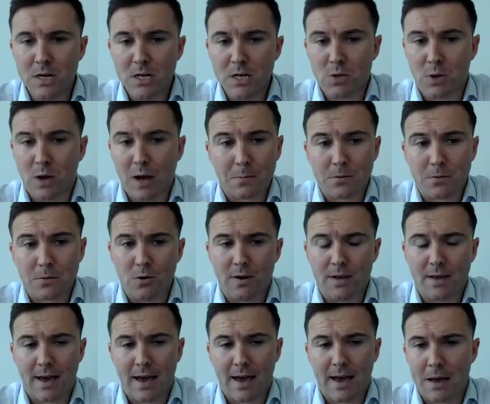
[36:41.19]
So
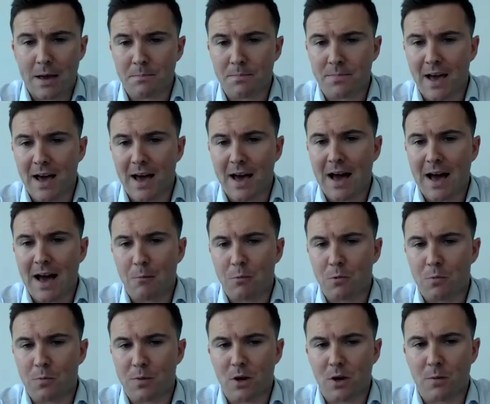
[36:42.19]
absolutely, that app
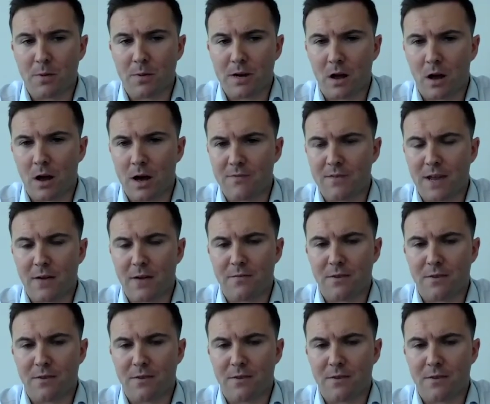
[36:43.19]
will be coming live now